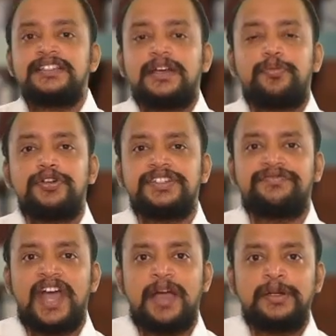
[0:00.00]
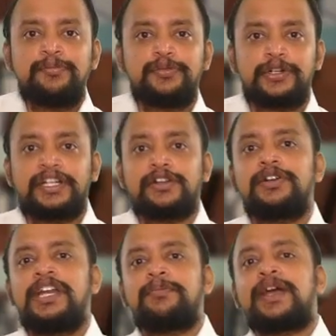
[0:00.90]
suppose if i am importer
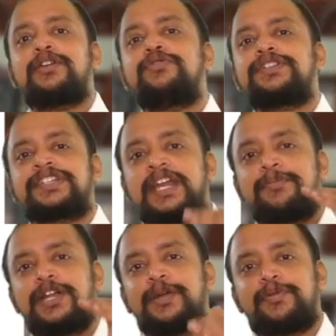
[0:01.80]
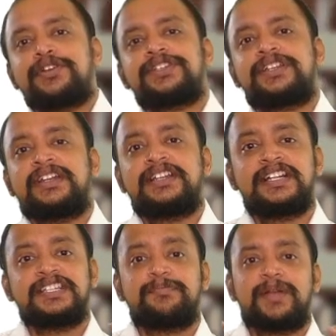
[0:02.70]
only my goods can be deposited that
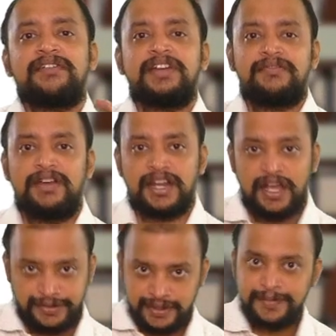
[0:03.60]
is a private warehouse